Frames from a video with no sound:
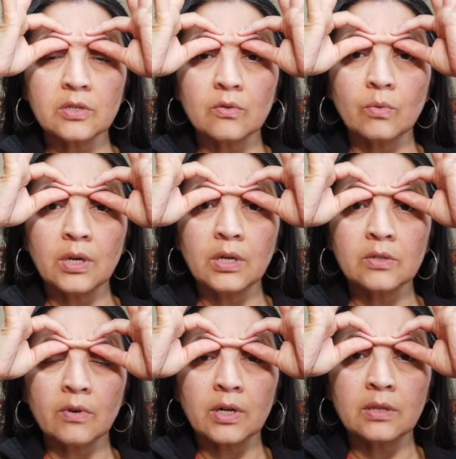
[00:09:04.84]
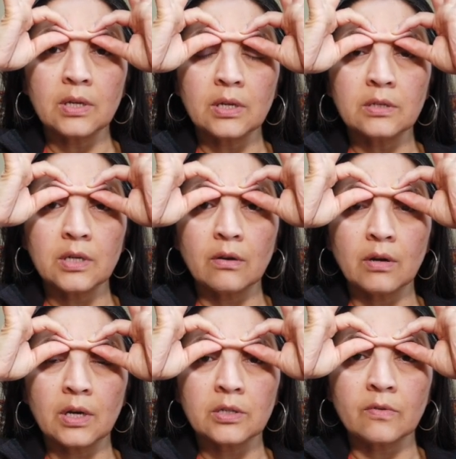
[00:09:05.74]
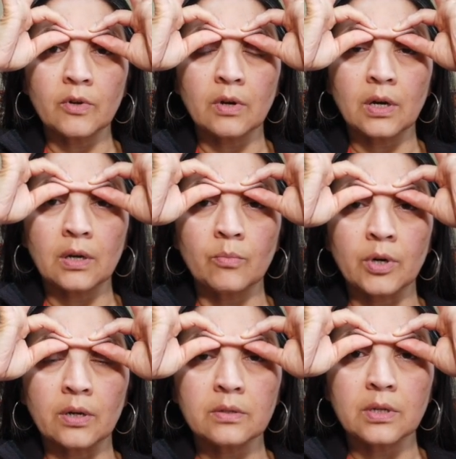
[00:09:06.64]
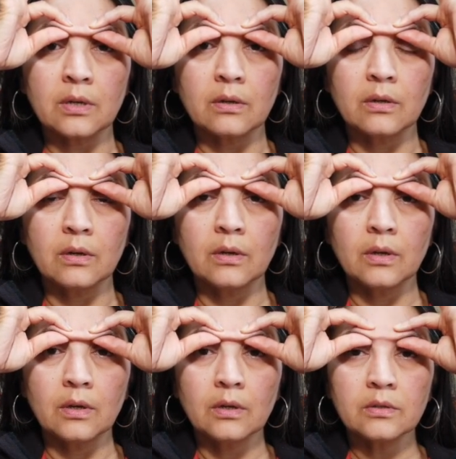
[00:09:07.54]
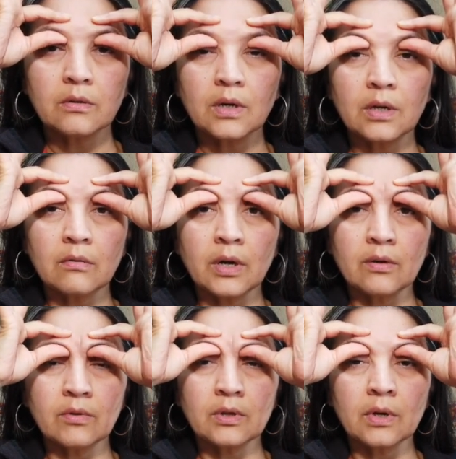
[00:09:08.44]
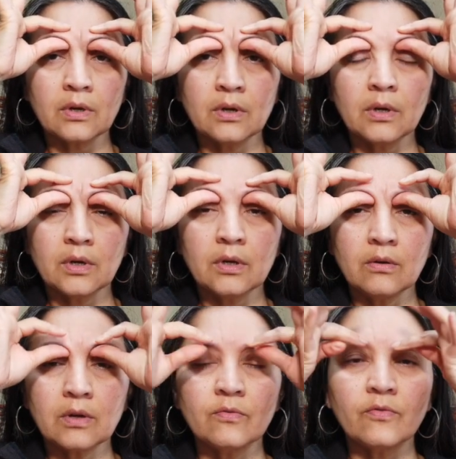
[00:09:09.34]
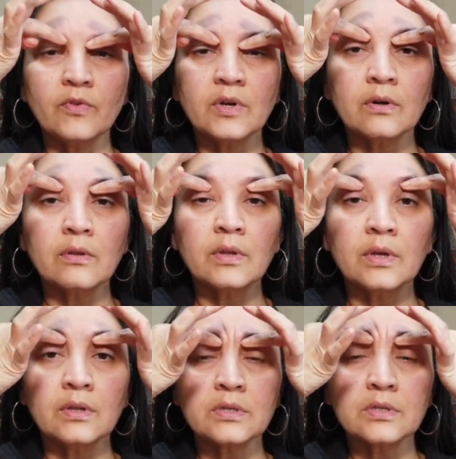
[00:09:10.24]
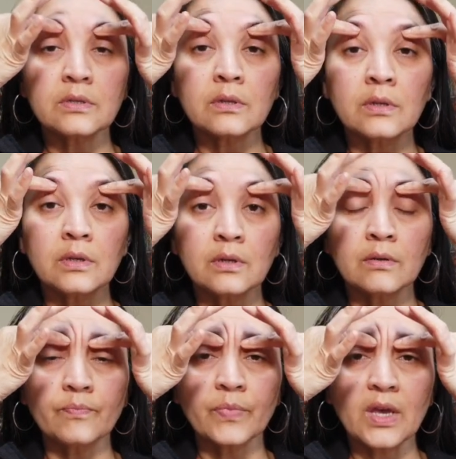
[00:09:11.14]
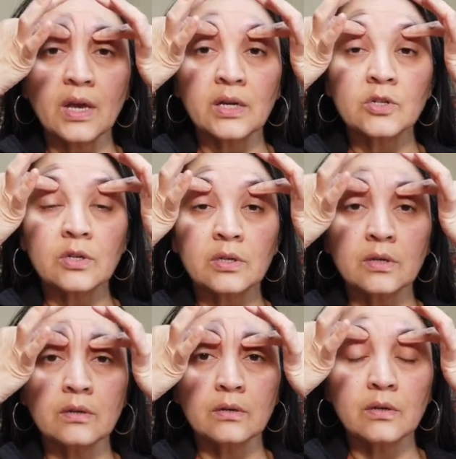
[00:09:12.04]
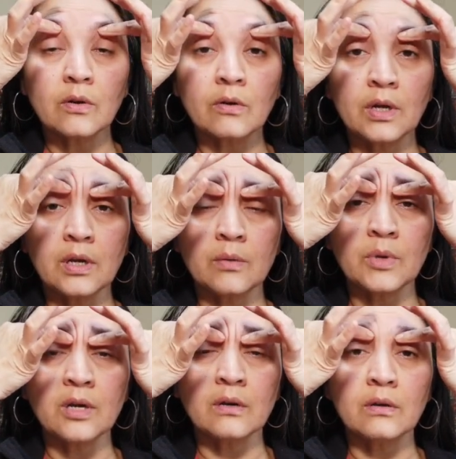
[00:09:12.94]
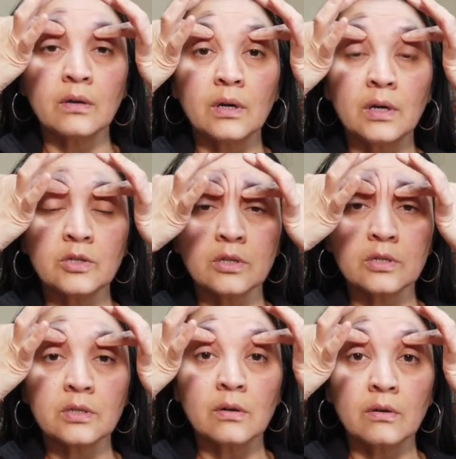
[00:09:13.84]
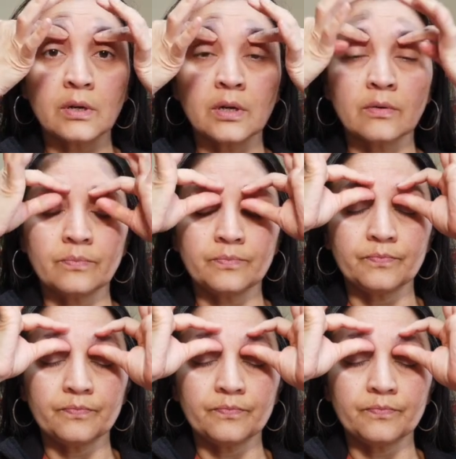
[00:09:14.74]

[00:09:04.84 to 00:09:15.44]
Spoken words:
squeeze right at the interior edge of your eyebrows there. So kind of right where you can feel the edge of the cranium here, edge of the skull here.